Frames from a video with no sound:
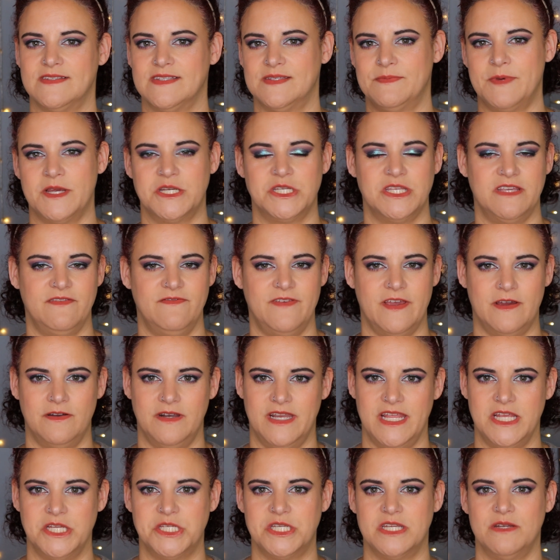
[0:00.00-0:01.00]
especially
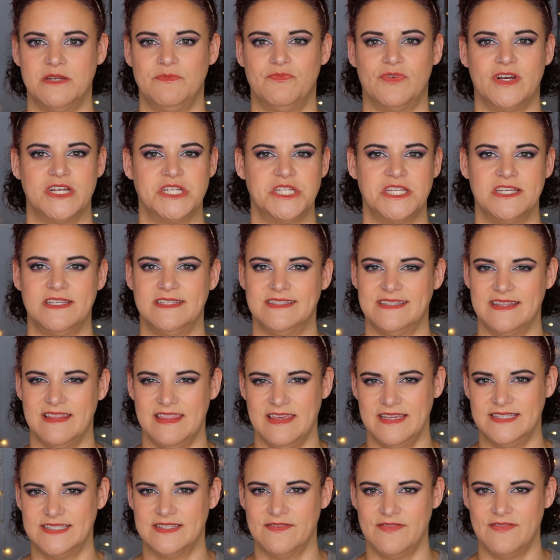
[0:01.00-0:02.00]
foundation brushes and
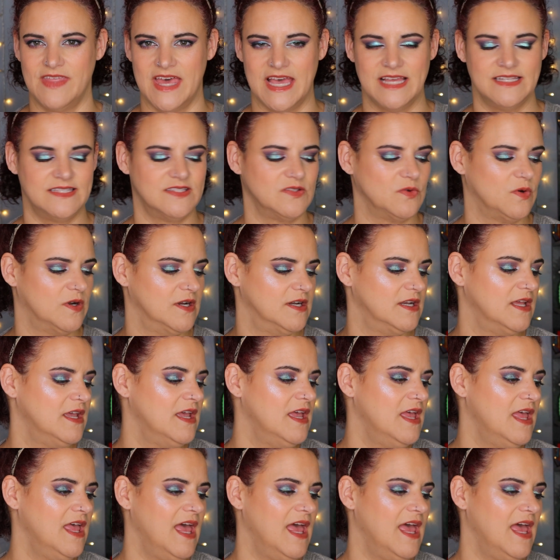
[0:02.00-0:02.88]
things of that sort,